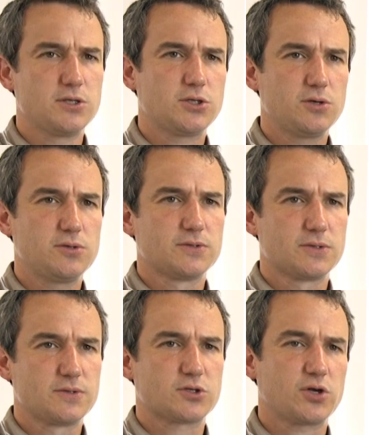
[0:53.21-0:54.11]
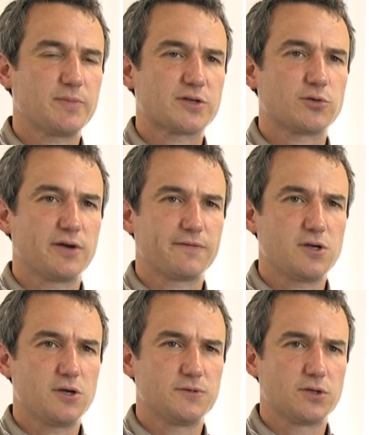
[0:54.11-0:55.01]
can choose the stream that's right
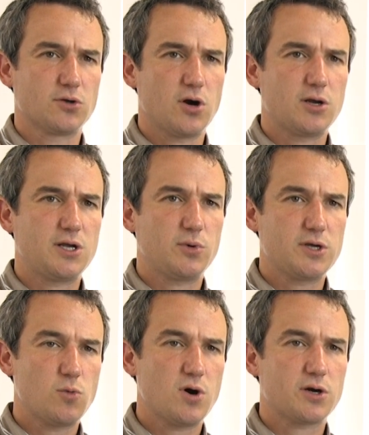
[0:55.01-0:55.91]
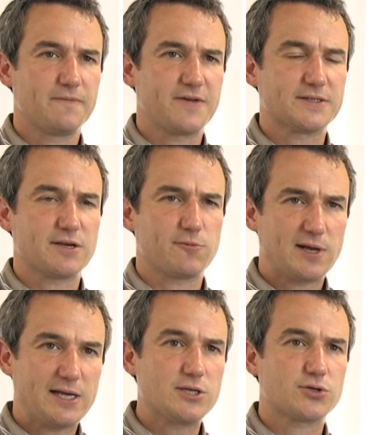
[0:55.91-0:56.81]
for you. So not only will you work on things that
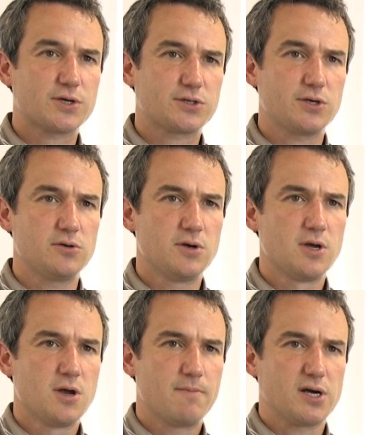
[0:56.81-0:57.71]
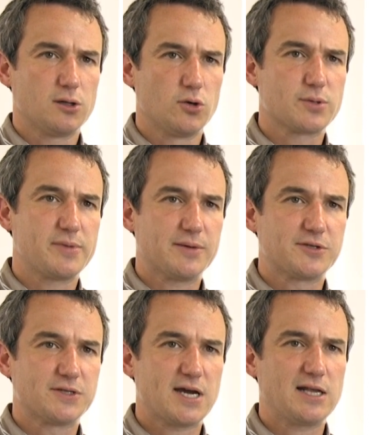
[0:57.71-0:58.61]
really interest you, but you'll also be able
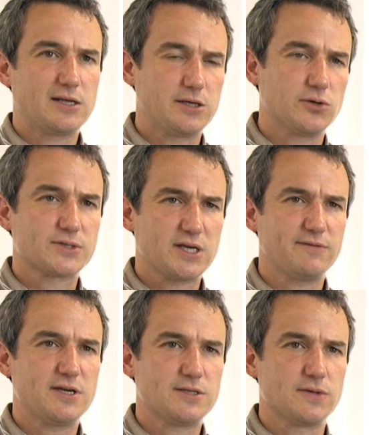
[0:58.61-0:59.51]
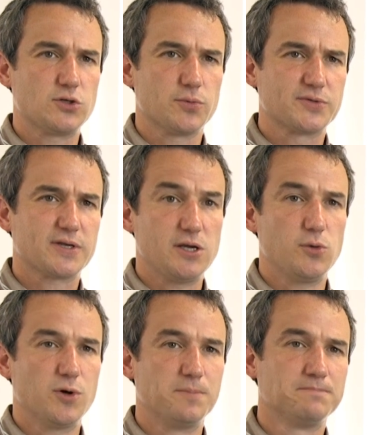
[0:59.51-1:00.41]
to tailor your CV to the jobs that
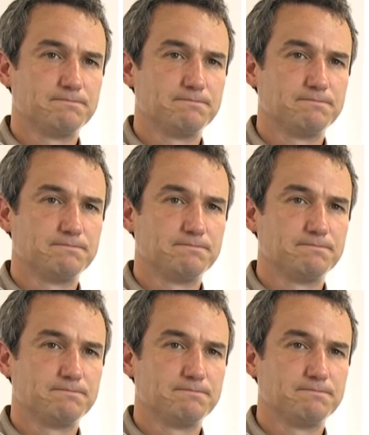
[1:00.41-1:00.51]
you want.